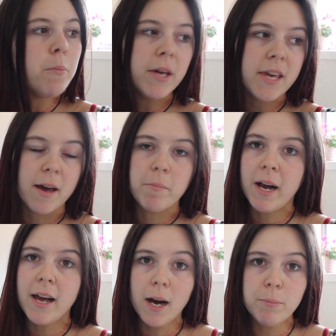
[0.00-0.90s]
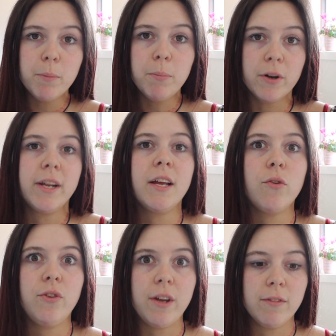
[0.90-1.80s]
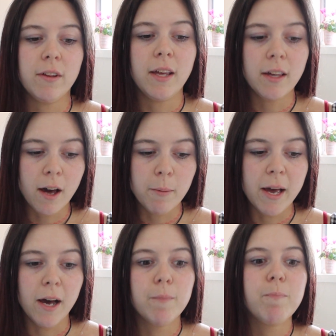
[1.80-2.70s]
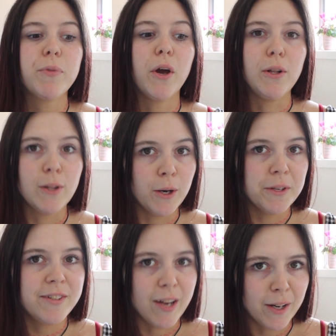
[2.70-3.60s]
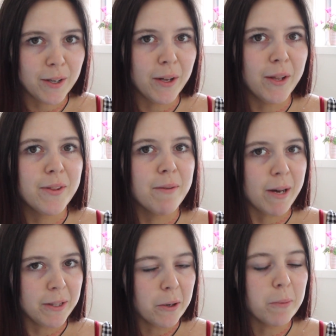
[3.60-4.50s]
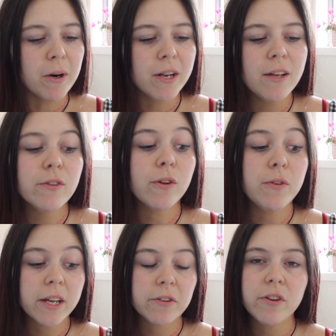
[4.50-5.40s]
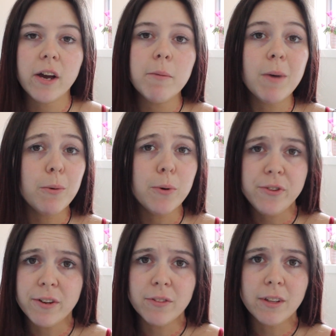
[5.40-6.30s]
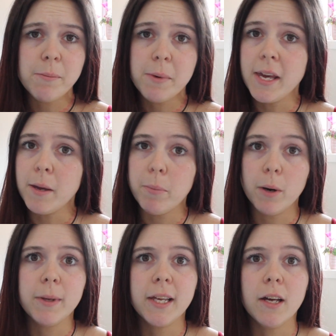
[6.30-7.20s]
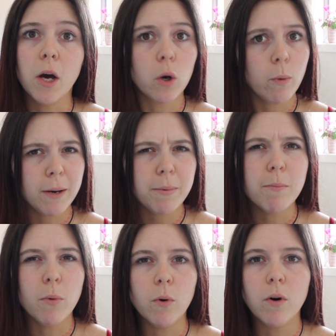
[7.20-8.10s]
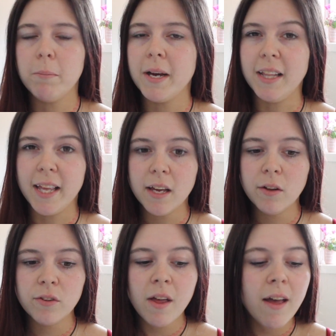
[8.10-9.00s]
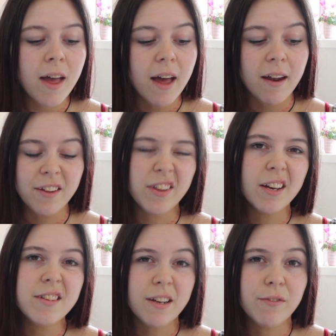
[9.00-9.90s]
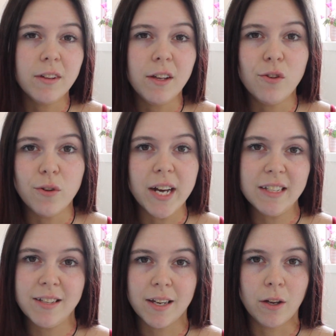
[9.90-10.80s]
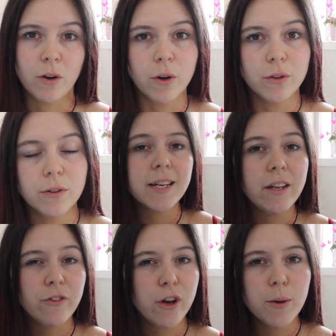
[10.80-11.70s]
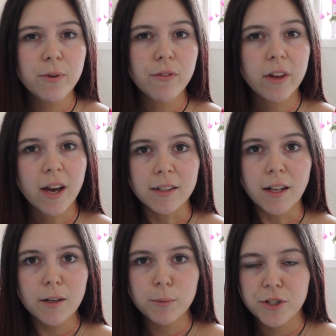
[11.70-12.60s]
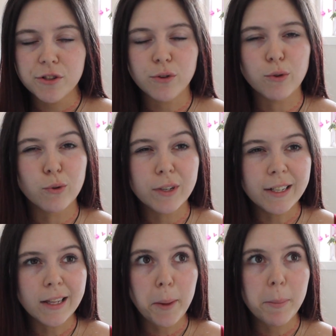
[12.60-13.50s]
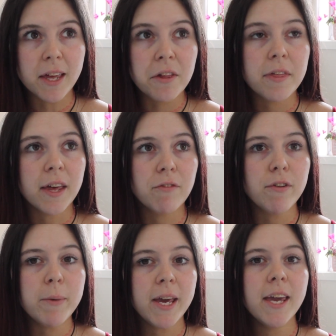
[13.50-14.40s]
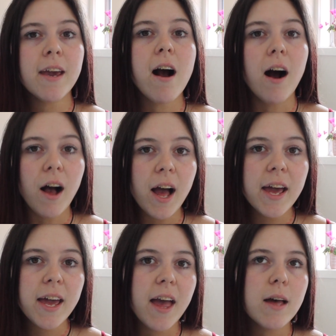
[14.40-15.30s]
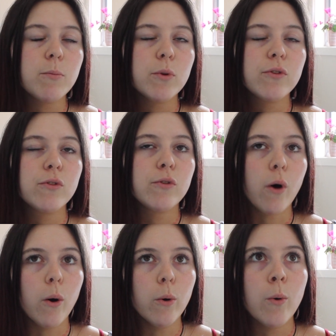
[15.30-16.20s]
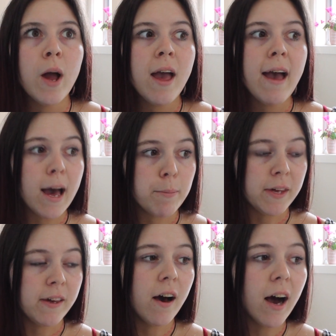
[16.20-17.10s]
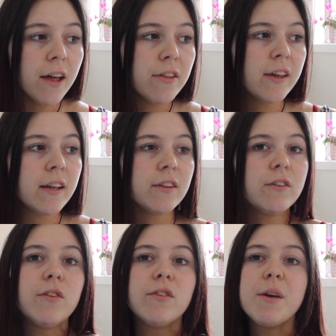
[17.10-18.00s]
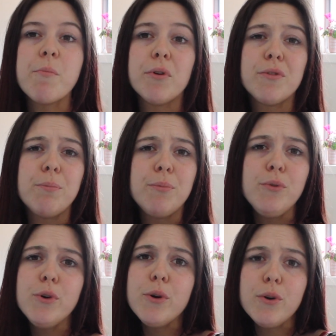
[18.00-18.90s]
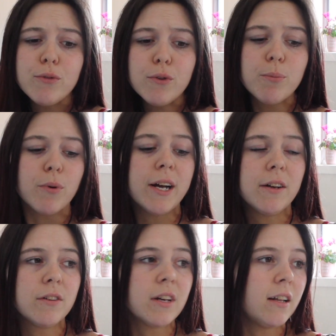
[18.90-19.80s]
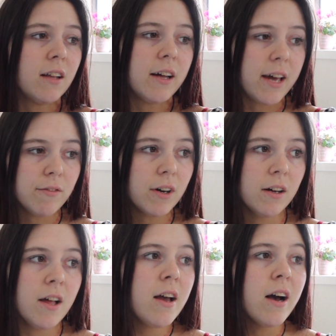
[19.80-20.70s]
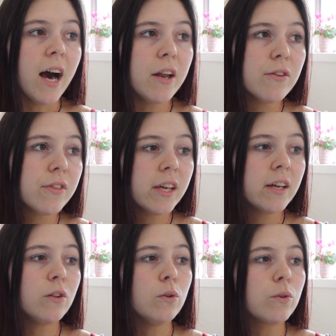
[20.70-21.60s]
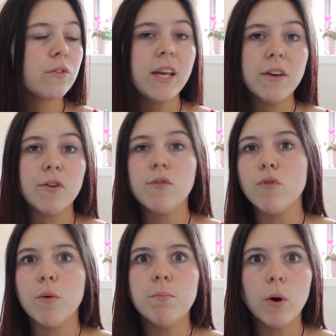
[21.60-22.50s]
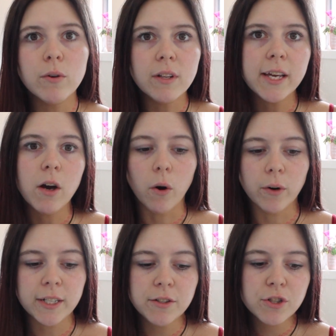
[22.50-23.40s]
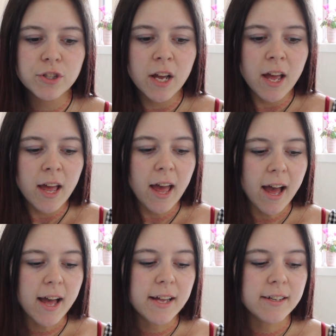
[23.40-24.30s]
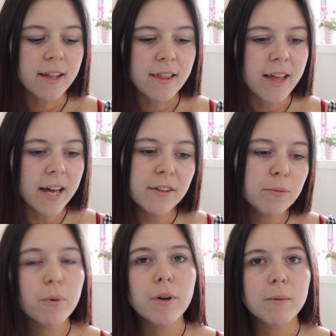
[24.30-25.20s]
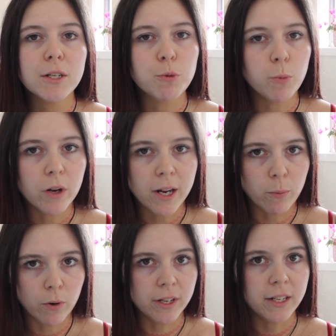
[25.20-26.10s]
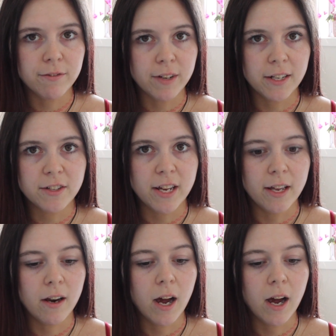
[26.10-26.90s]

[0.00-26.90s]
But yeah, my upper body has definitely come out a lot darker than my lower body, so next time I would definitely be popping quite a bit more on my legs, and I think I'd definitely do that second coat. In terms of the colour, which is a really big thing for me, I am so happy. I think this is the most beautiful brown colour ever. I don't think it looks even remotely orange, and that is pretty much what I want in a fake tan.